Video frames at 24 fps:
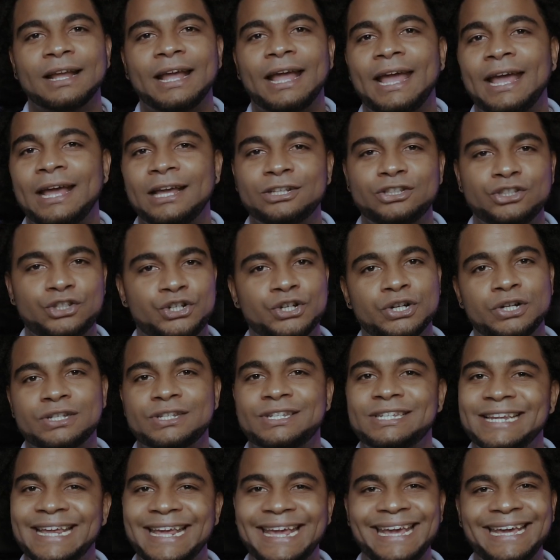and
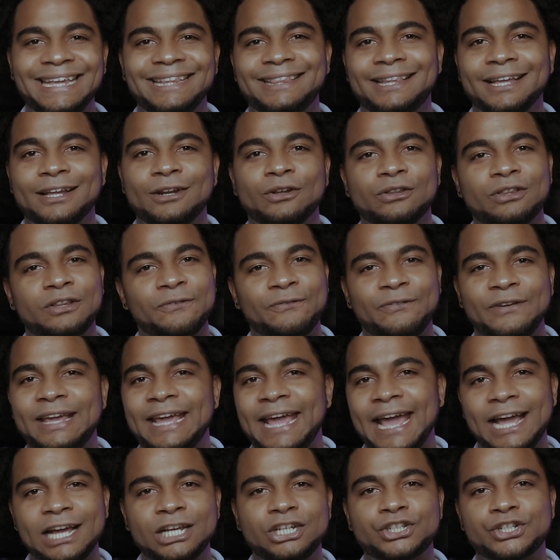just hit the
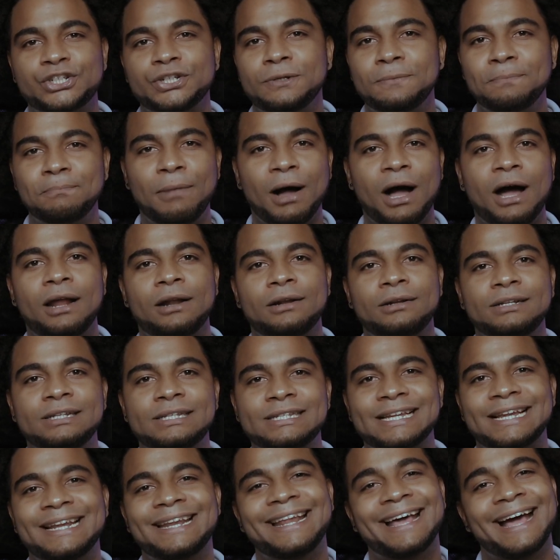notification
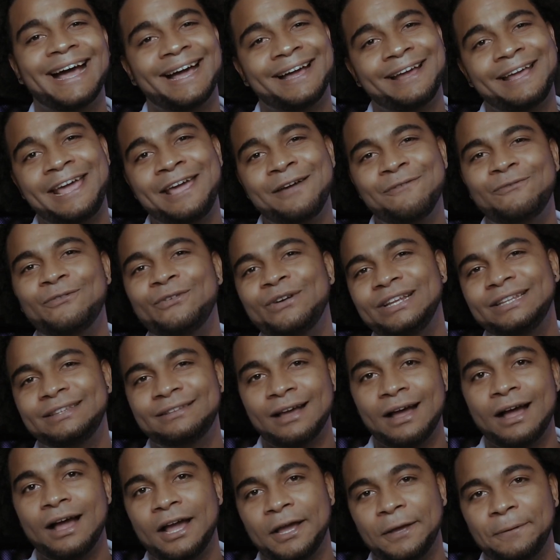buttons every
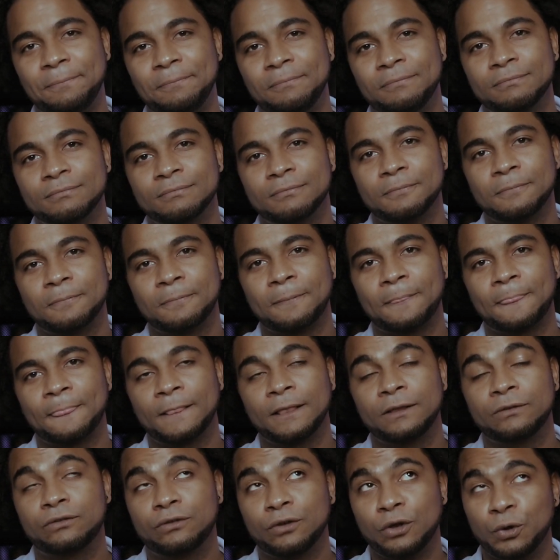time,
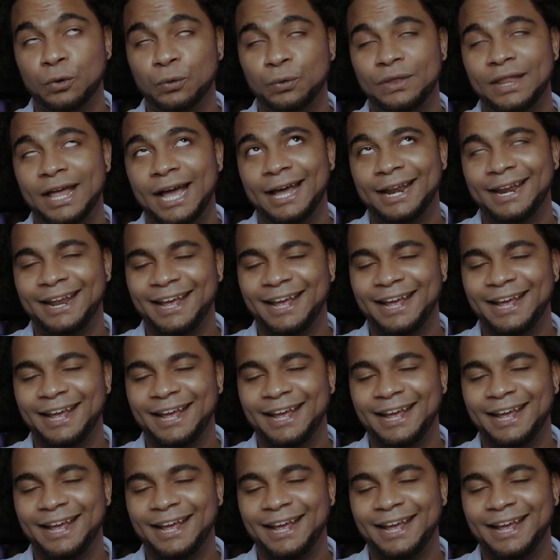so that